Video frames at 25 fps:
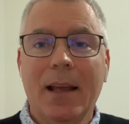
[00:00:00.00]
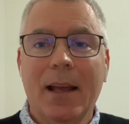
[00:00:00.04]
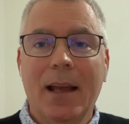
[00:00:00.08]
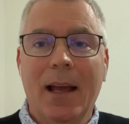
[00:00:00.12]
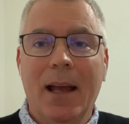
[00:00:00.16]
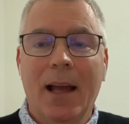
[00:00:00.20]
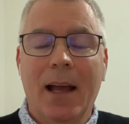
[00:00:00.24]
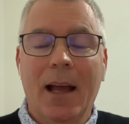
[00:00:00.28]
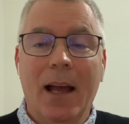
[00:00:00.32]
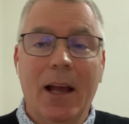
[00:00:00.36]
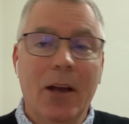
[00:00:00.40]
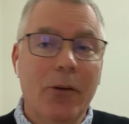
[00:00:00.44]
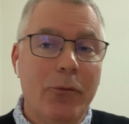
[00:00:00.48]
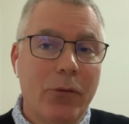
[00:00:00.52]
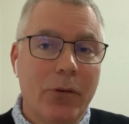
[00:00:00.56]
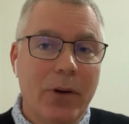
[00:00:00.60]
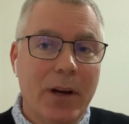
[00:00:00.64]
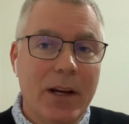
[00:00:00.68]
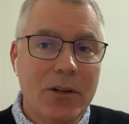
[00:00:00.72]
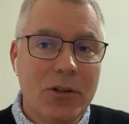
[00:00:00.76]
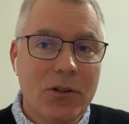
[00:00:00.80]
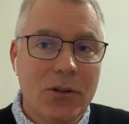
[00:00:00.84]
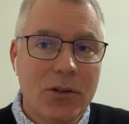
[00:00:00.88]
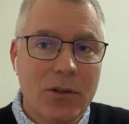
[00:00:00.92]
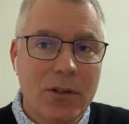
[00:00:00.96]

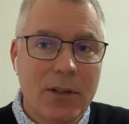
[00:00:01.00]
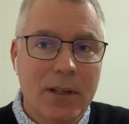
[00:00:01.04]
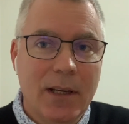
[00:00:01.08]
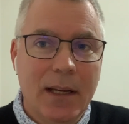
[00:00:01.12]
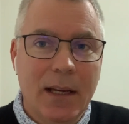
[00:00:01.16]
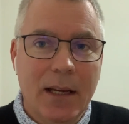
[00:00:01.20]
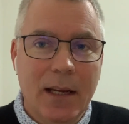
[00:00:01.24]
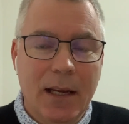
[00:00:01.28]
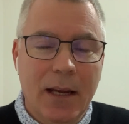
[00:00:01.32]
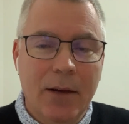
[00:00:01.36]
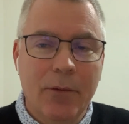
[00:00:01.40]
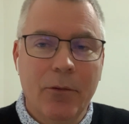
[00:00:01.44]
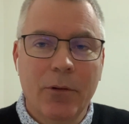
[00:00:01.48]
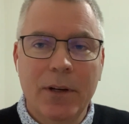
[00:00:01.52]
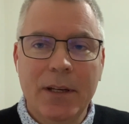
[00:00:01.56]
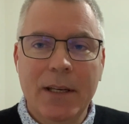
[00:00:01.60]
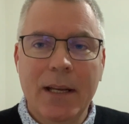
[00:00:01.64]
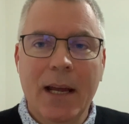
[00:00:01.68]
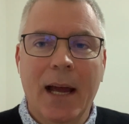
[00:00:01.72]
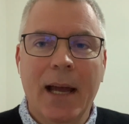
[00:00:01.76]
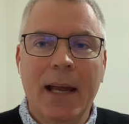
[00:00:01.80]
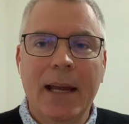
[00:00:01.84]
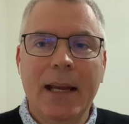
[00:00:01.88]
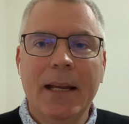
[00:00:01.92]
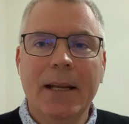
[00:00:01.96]
Afresh, every
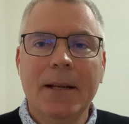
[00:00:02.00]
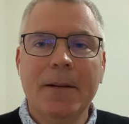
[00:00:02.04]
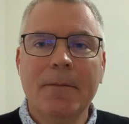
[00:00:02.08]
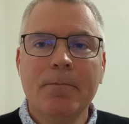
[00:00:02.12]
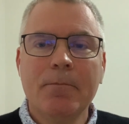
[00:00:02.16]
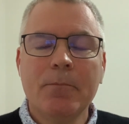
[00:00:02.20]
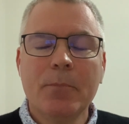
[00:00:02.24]
day.